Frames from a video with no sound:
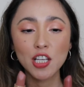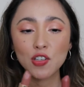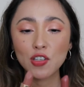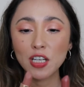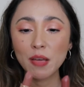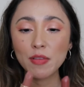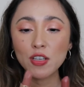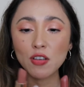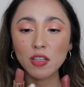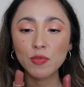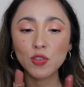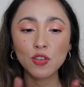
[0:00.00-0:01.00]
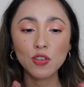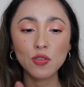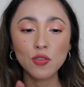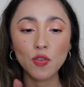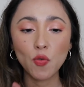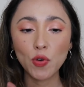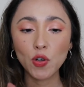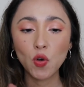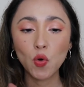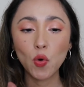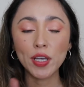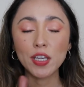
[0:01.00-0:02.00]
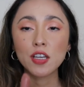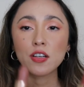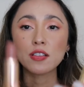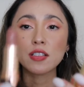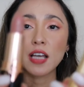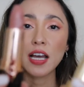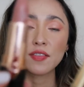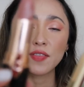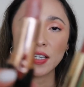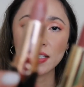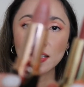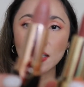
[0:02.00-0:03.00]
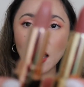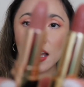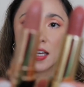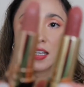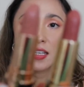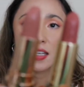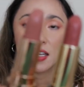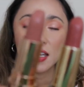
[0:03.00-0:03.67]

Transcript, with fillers: So let me show them to you real quick here side by side.